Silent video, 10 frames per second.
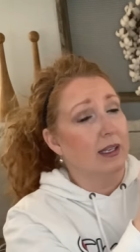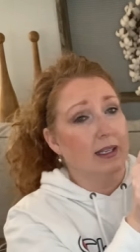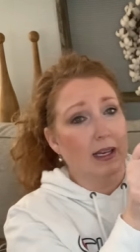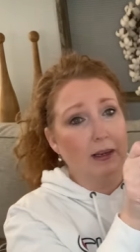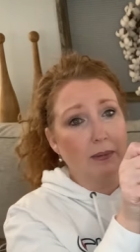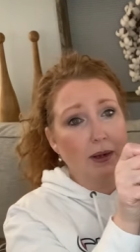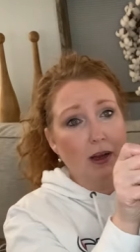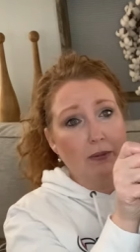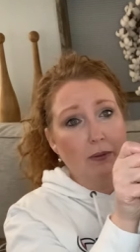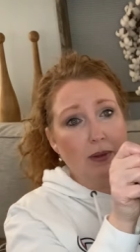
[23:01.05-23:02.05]
not a
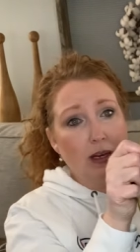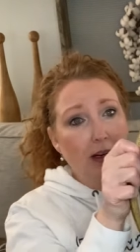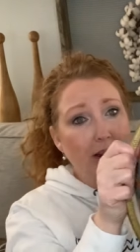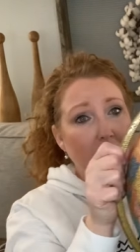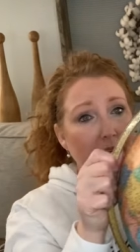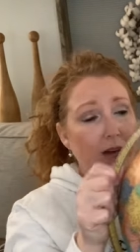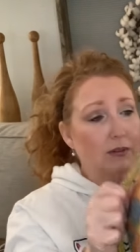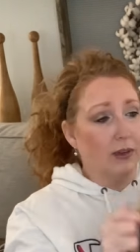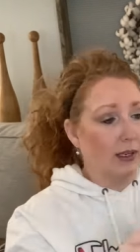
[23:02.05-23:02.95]
problem there. I love when